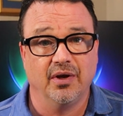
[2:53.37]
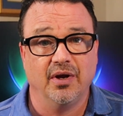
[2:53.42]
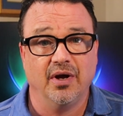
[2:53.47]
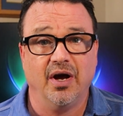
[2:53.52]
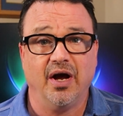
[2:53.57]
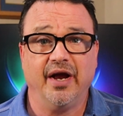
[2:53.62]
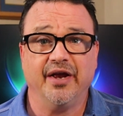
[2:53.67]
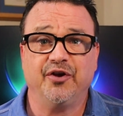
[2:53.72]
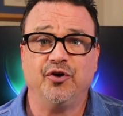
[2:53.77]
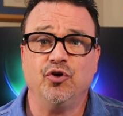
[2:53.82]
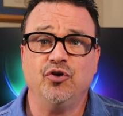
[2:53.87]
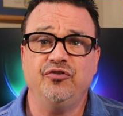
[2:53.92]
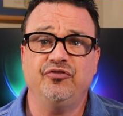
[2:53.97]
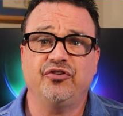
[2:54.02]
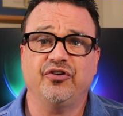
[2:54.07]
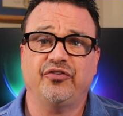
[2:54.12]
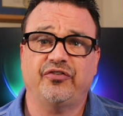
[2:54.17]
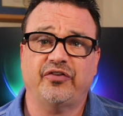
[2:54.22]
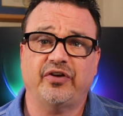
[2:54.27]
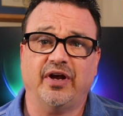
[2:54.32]
I could
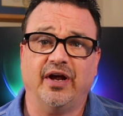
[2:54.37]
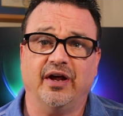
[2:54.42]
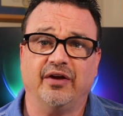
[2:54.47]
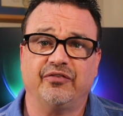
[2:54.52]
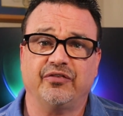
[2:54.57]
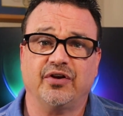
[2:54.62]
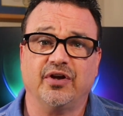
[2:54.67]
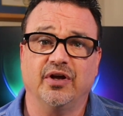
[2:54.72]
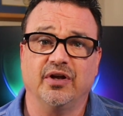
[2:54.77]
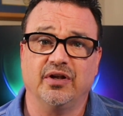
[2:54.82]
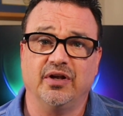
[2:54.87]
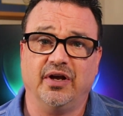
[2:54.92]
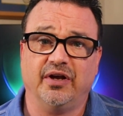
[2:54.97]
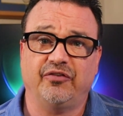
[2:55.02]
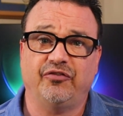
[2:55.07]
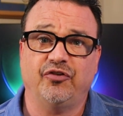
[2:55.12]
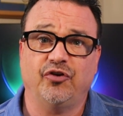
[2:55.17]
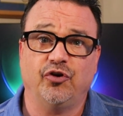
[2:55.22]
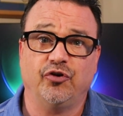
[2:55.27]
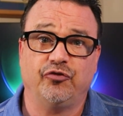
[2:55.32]
just ask
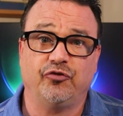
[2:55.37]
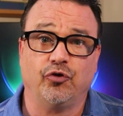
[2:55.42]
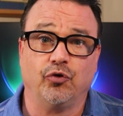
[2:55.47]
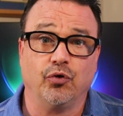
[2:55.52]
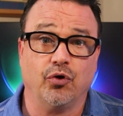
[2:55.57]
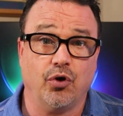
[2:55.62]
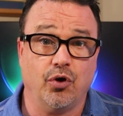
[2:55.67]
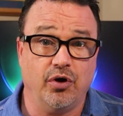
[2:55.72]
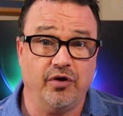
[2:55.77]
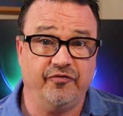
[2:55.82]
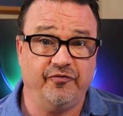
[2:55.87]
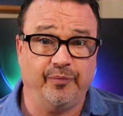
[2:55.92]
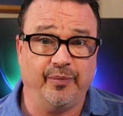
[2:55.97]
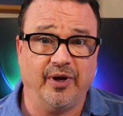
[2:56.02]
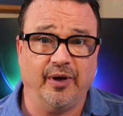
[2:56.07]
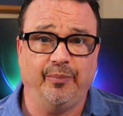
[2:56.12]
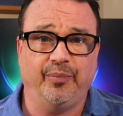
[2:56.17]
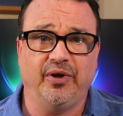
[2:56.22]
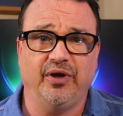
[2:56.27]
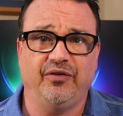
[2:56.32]
Alexa to turn off
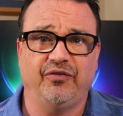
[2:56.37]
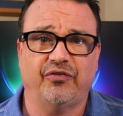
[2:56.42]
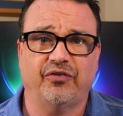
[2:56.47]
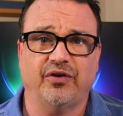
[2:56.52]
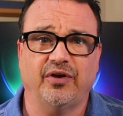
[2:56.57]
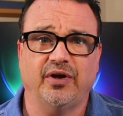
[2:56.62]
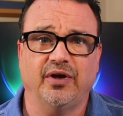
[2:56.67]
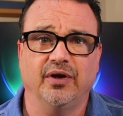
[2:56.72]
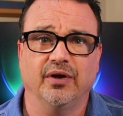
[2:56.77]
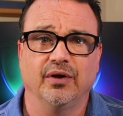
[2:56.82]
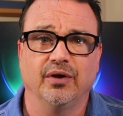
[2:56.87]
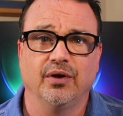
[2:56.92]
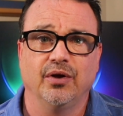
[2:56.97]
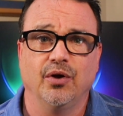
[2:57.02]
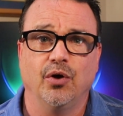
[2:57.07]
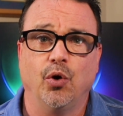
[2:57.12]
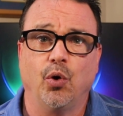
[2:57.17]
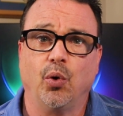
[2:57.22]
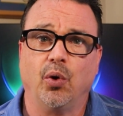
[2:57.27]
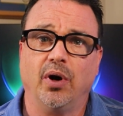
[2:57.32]
my PC,
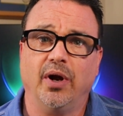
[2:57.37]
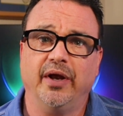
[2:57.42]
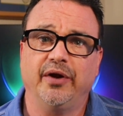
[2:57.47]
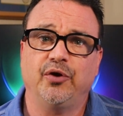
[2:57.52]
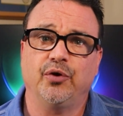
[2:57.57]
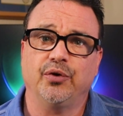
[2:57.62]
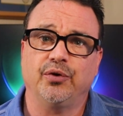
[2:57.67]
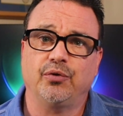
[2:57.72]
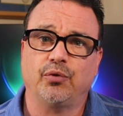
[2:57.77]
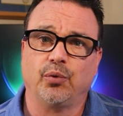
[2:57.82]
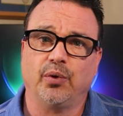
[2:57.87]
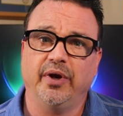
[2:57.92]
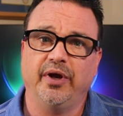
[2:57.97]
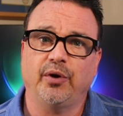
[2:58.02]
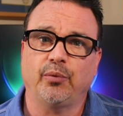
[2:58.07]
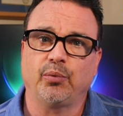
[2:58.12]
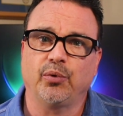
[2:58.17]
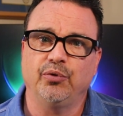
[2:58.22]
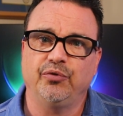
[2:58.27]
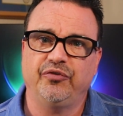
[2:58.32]
or I could create a
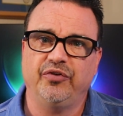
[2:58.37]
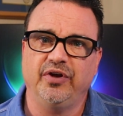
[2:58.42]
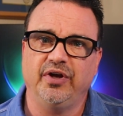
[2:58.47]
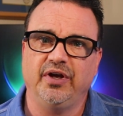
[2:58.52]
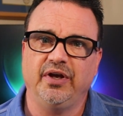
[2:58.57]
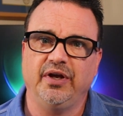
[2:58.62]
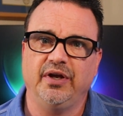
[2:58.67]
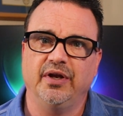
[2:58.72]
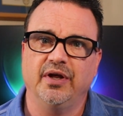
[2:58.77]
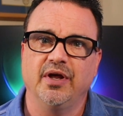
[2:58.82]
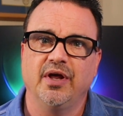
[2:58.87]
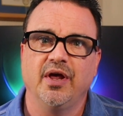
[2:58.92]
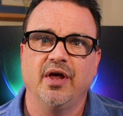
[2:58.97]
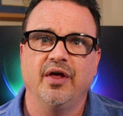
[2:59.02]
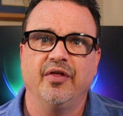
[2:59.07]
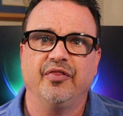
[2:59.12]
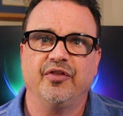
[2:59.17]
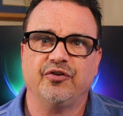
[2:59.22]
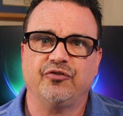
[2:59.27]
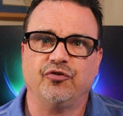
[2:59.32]
routine
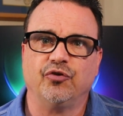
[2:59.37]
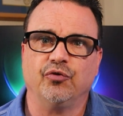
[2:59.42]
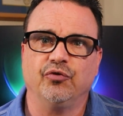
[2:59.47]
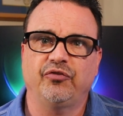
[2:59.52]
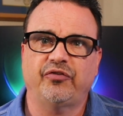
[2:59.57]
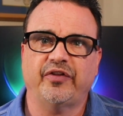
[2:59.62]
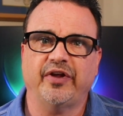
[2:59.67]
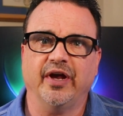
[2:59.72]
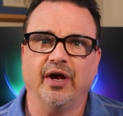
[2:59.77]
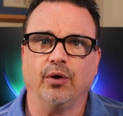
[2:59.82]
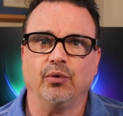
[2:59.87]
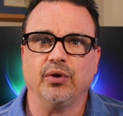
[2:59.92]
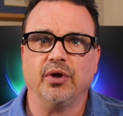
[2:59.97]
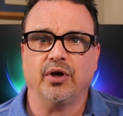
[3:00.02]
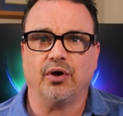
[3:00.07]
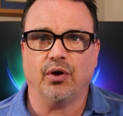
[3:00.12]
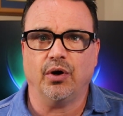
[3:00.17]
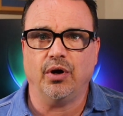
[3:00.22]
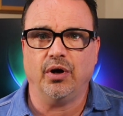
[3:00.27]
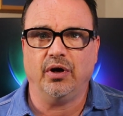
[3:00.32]
that turns the outlet
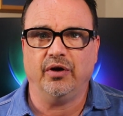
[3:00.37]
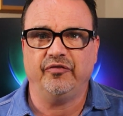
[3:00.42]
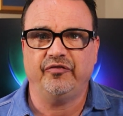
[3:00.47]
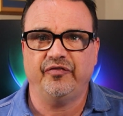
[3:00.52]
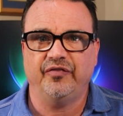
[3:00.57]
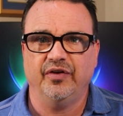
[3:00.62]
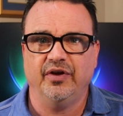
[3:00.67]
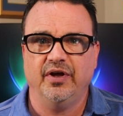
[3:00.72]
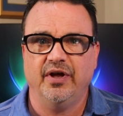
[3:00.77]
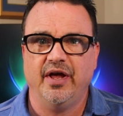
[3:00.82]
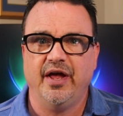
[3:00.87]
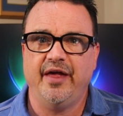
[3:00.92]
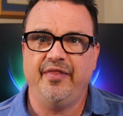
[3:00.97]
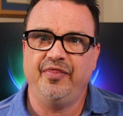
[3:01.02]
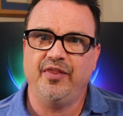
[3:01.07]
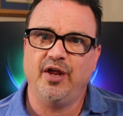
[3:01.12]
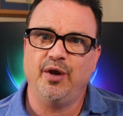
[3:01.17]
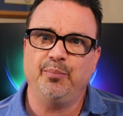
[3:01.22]
off and then